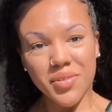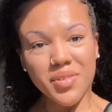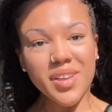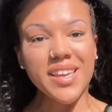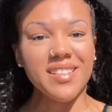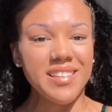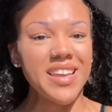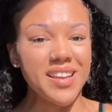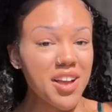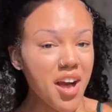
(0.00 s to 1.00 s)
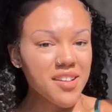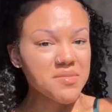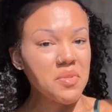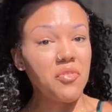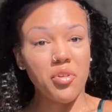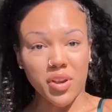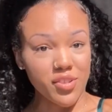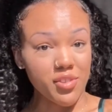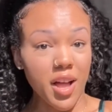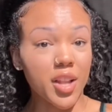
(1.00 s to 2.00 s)
it, it cost me
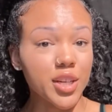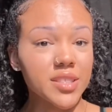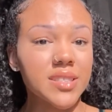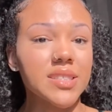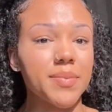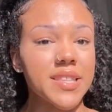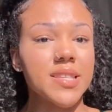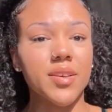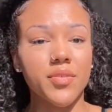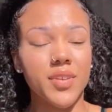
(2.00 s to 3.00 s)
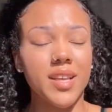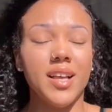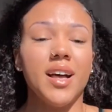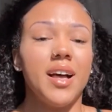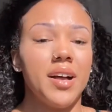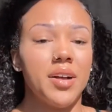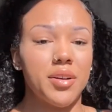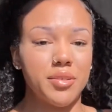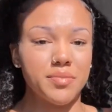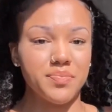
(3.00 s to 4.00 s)
$400 expensive.
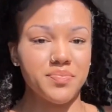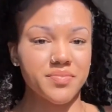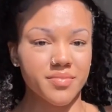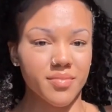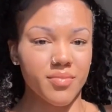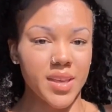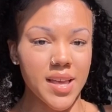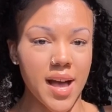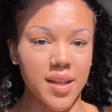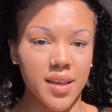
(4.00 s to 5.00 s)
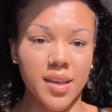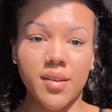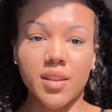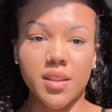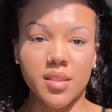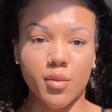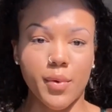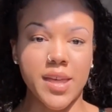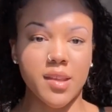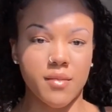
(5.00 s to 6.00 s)
Um, but yeah, like it, the
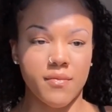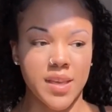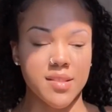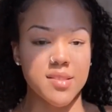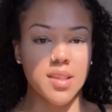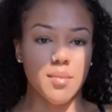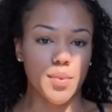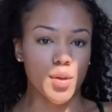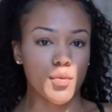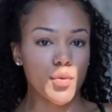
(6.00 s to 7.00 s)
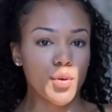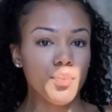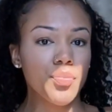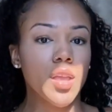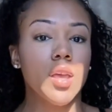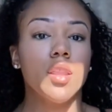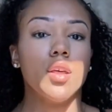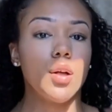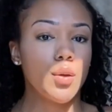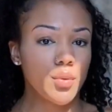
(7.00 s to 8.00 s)
way that it fits is like beautiful.
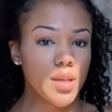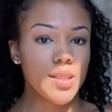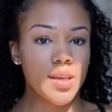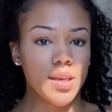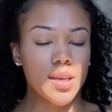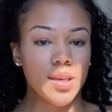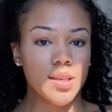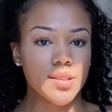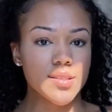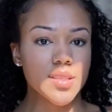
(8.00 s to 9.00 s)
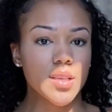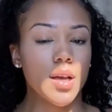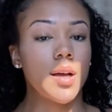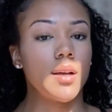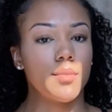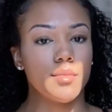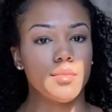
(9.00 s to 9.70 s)
The only thing is, um,